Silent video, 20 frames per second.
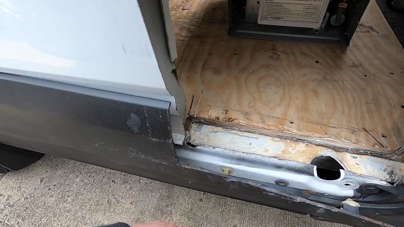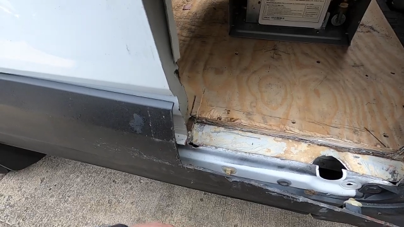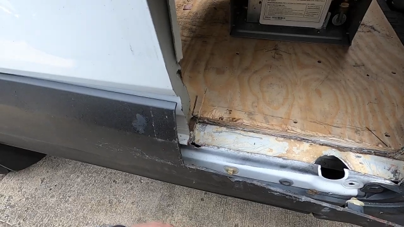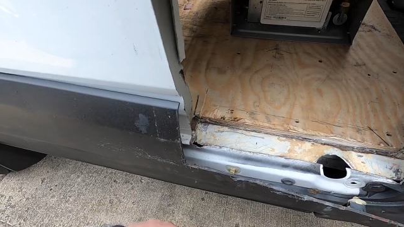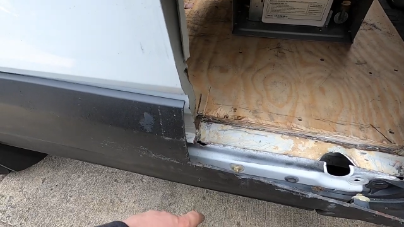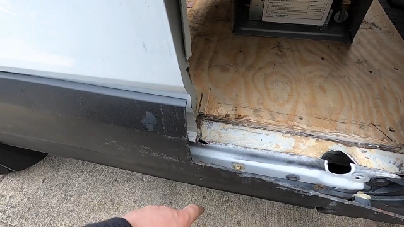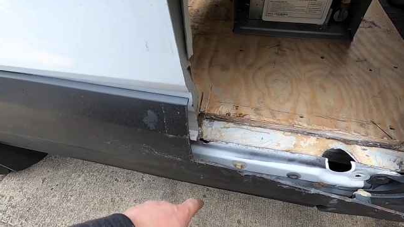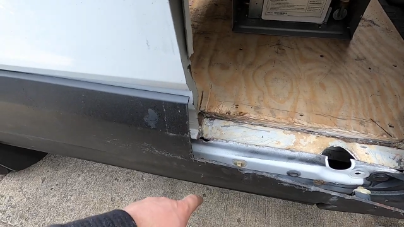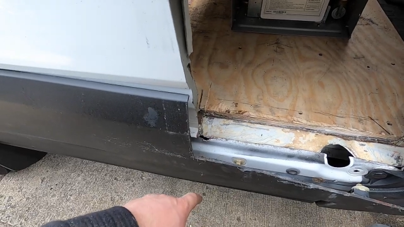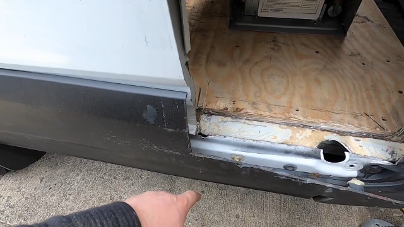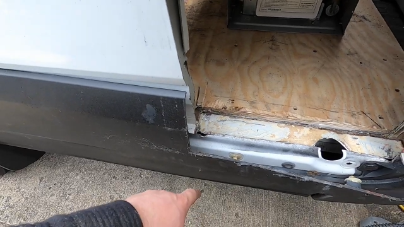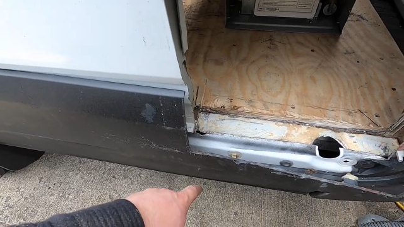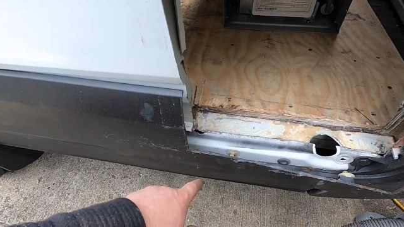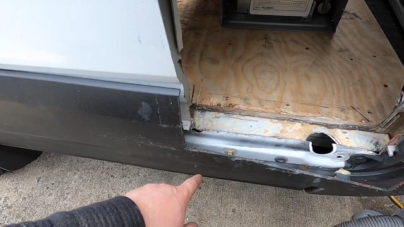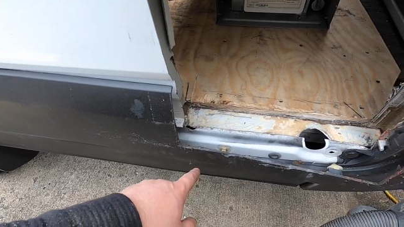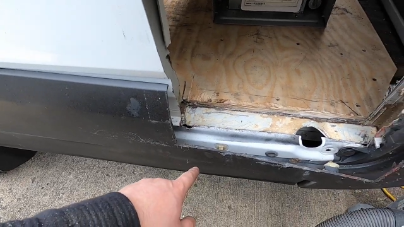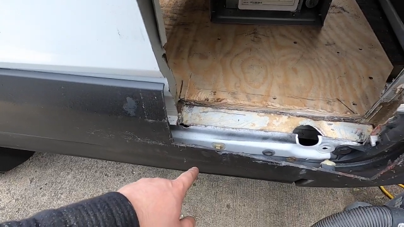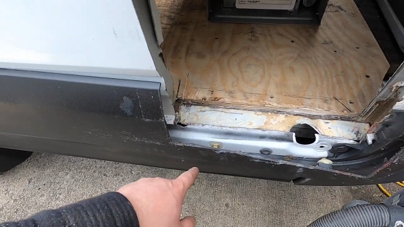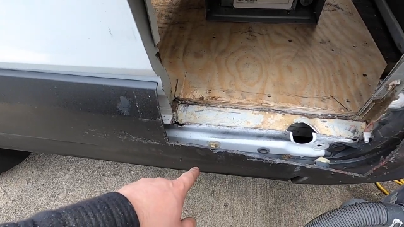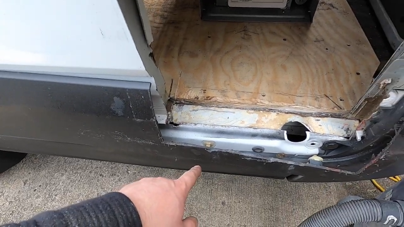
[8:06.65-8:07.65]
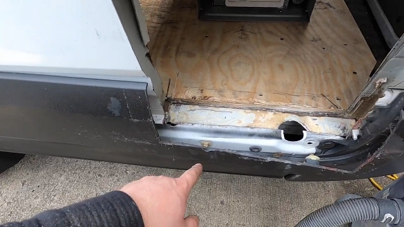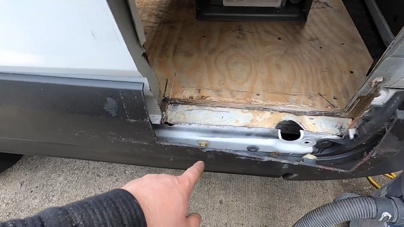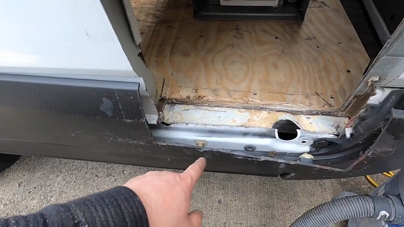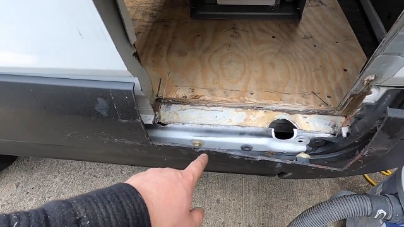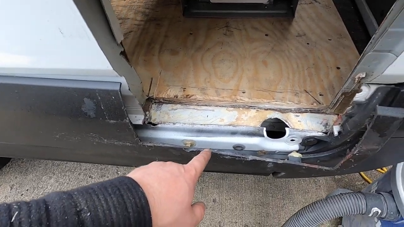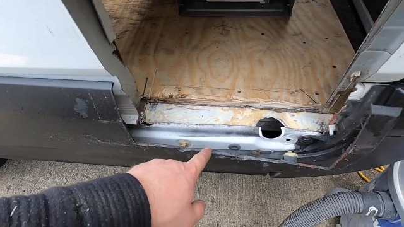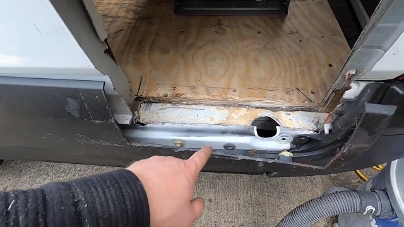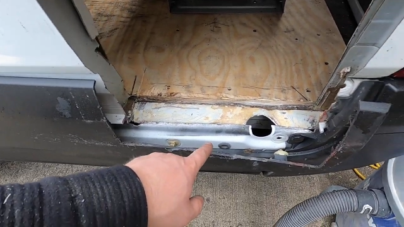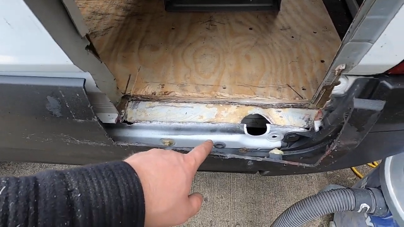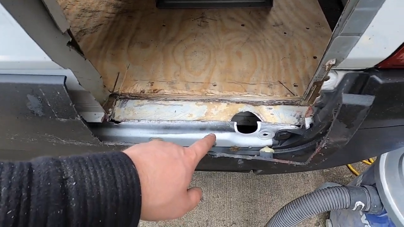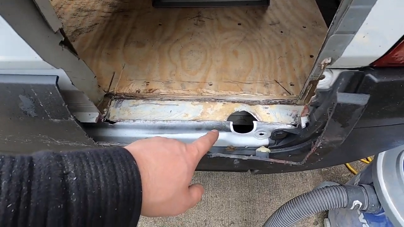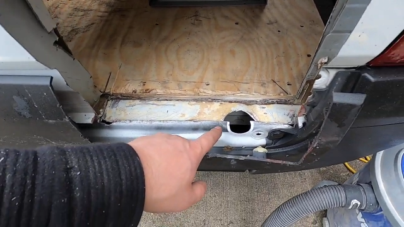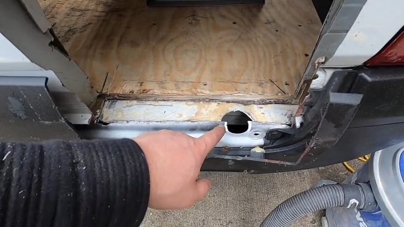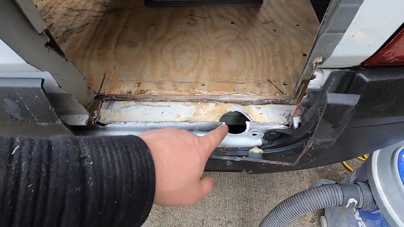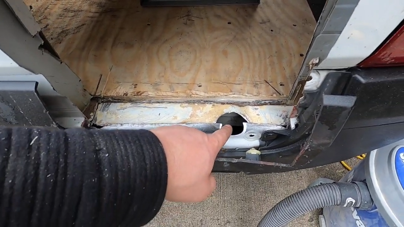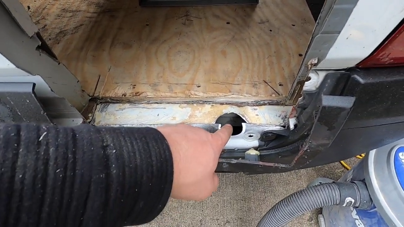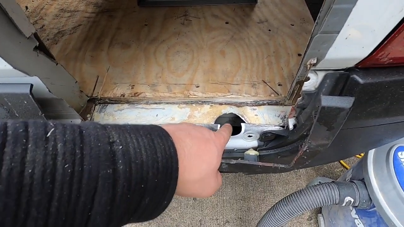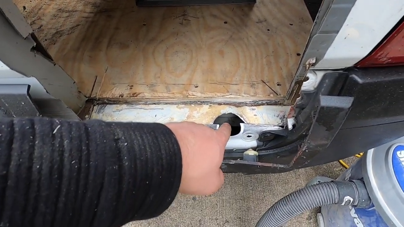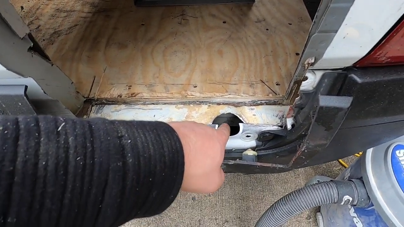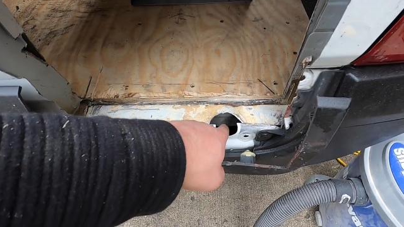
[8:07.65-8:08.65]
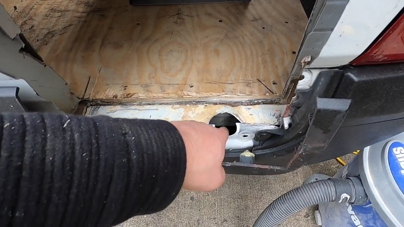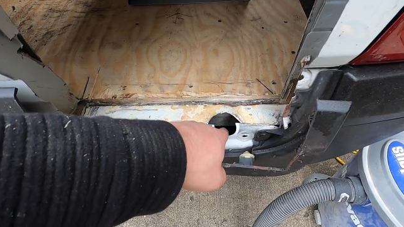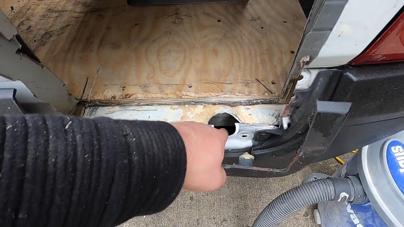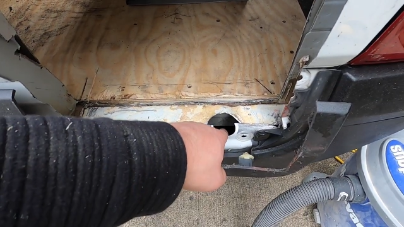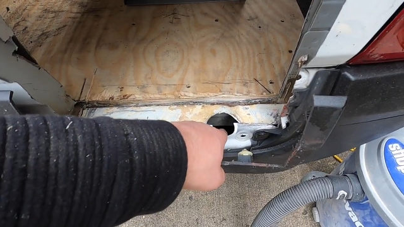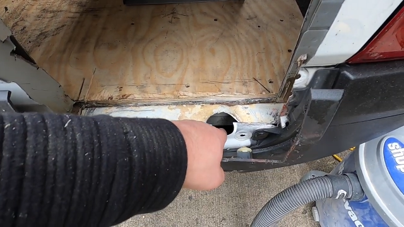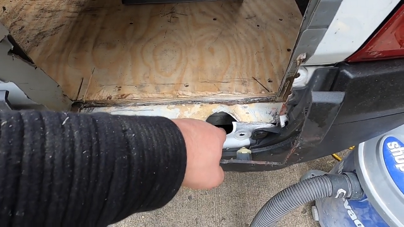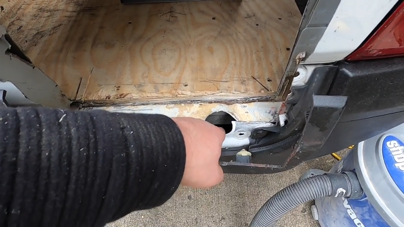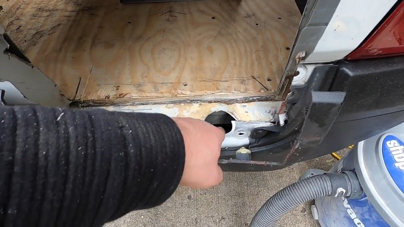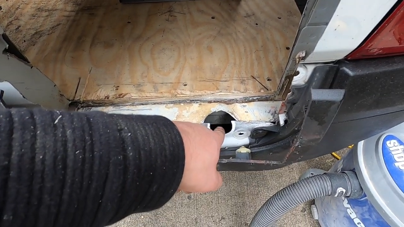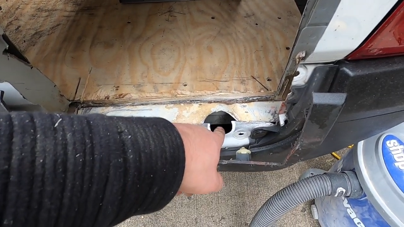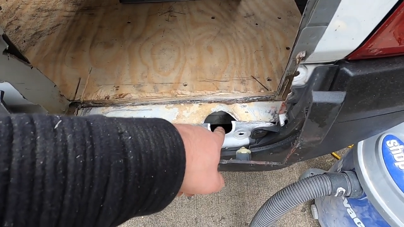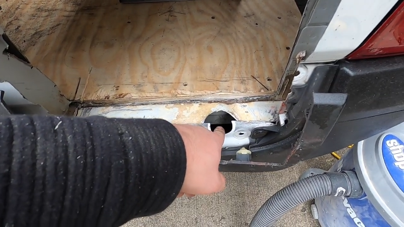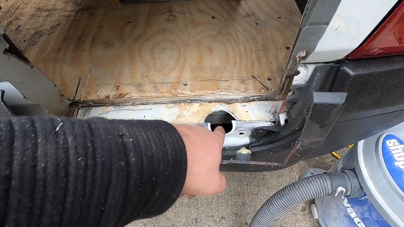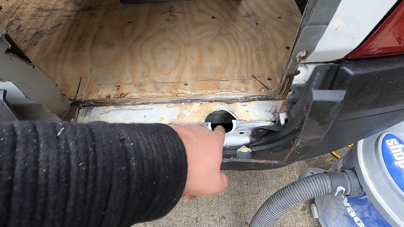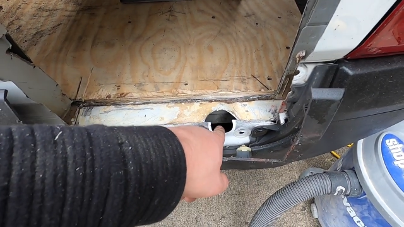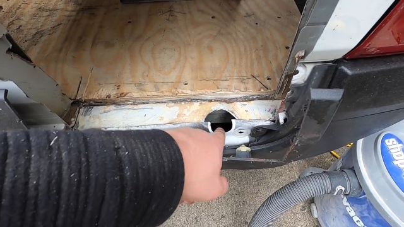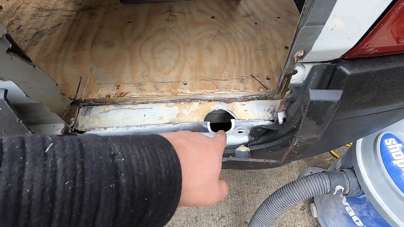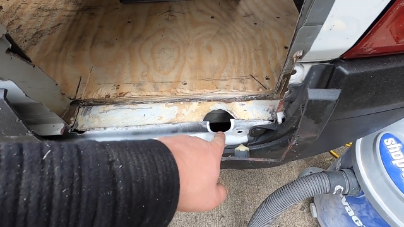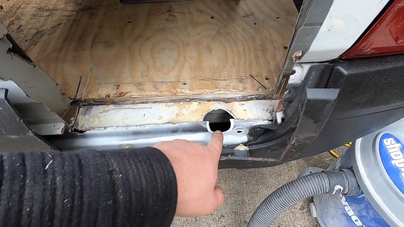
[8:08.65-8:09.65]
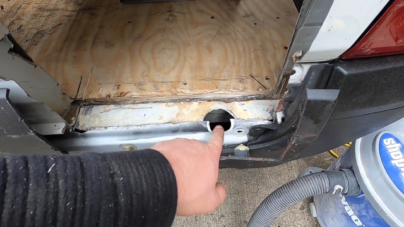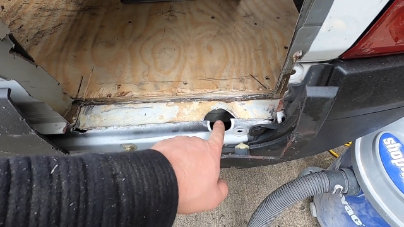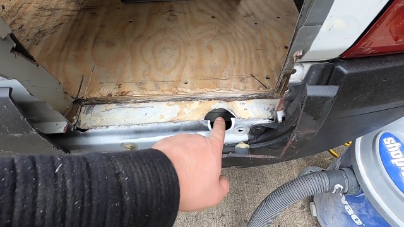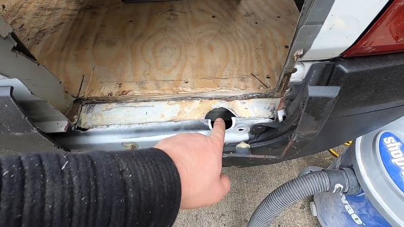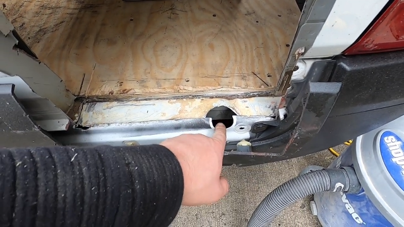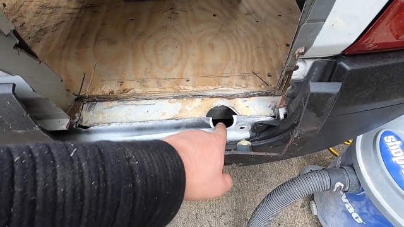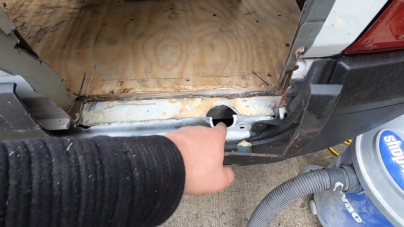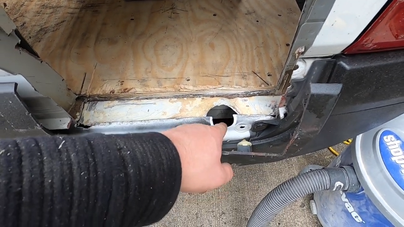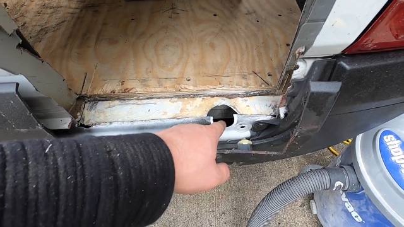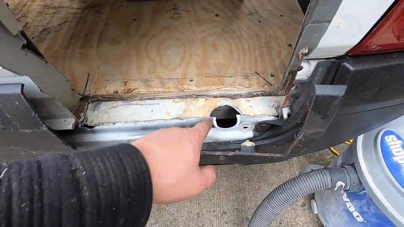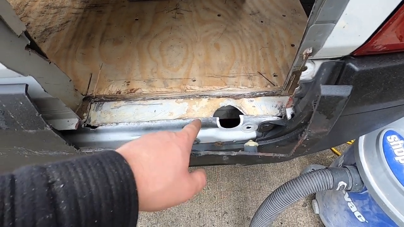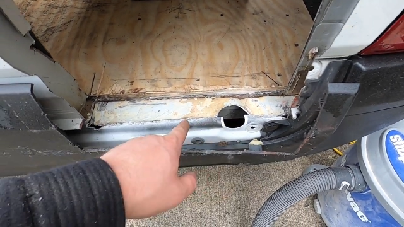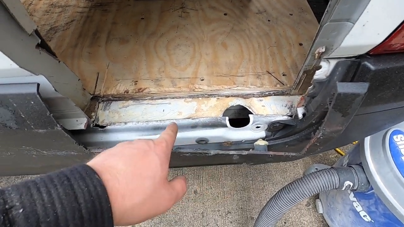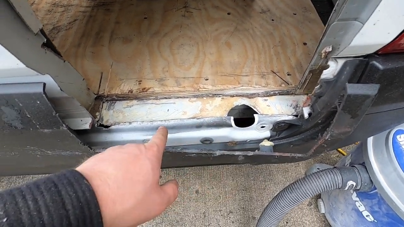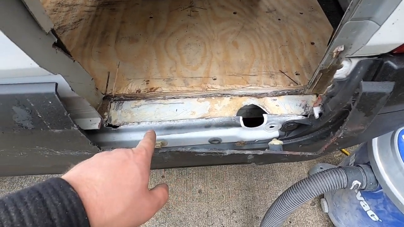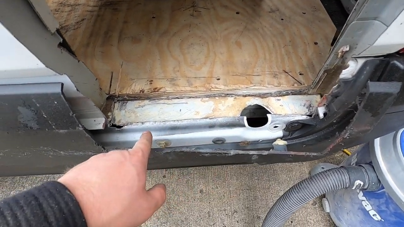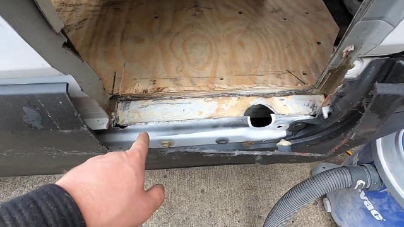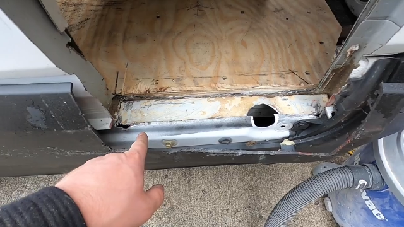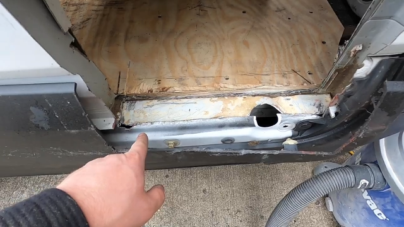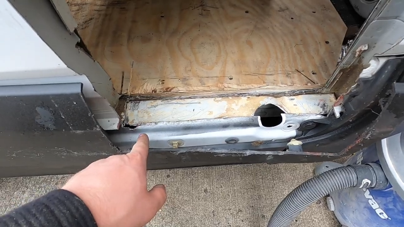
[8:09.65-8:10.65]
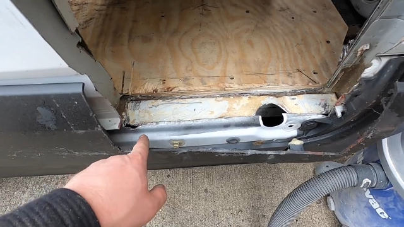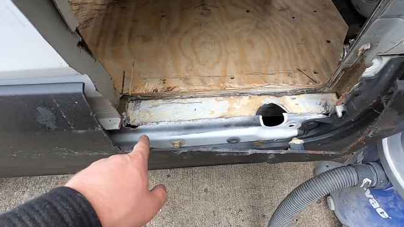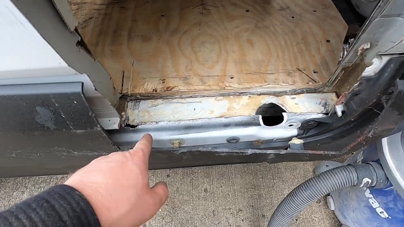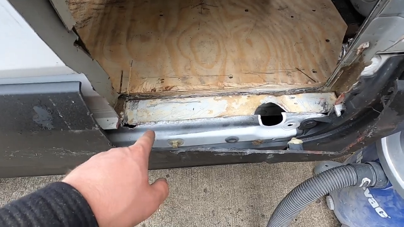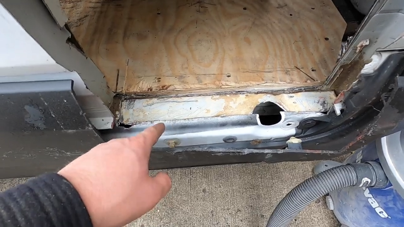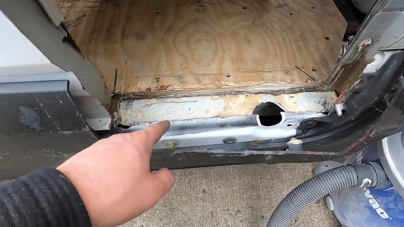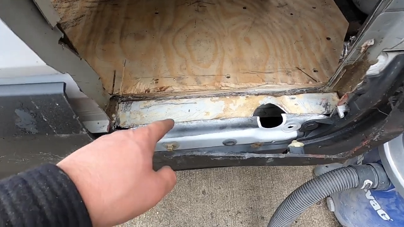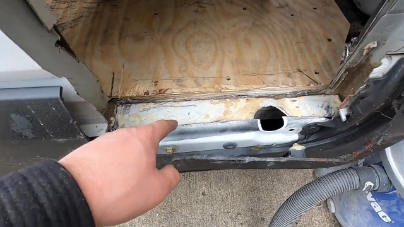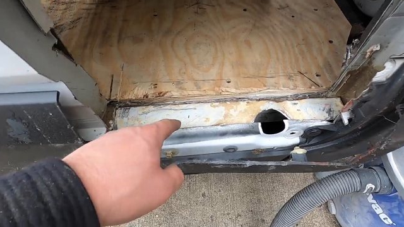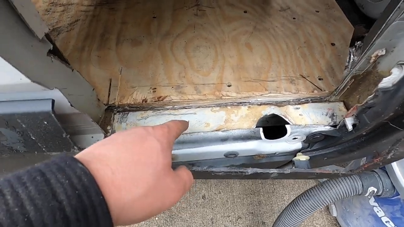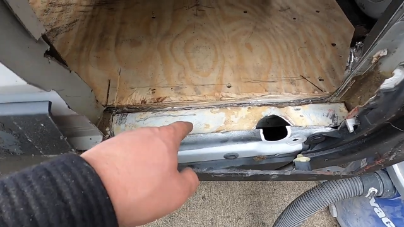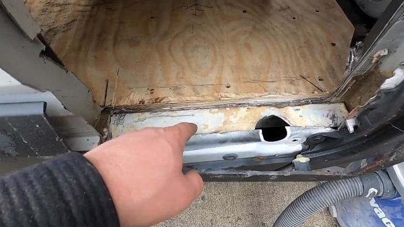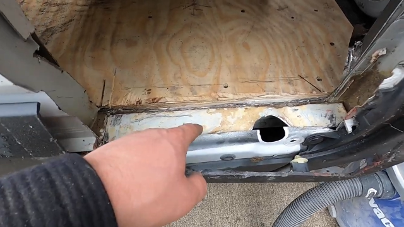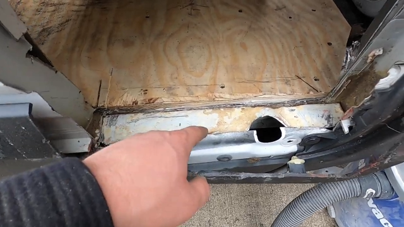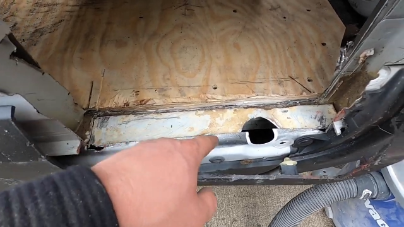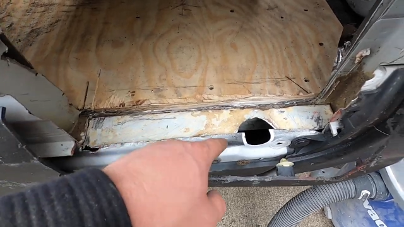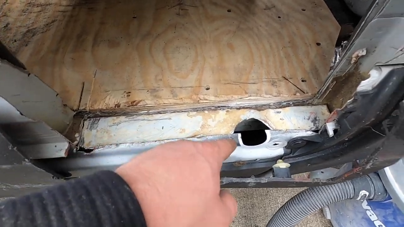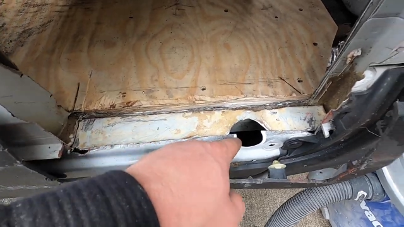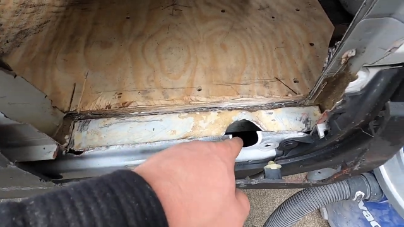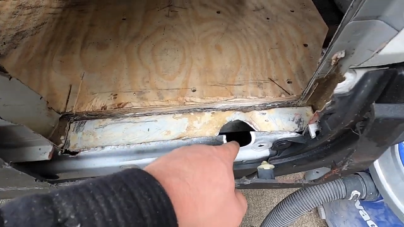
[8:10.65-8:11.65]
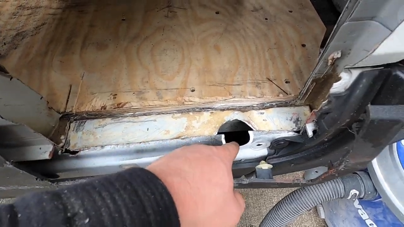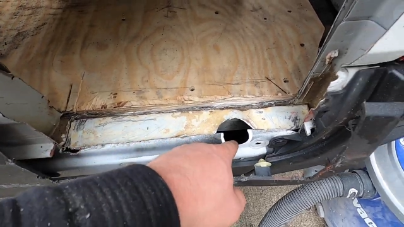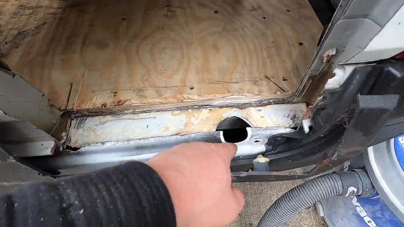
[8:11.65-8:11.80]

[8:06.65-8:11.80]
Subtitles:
No face is visible, so there are no lips to read.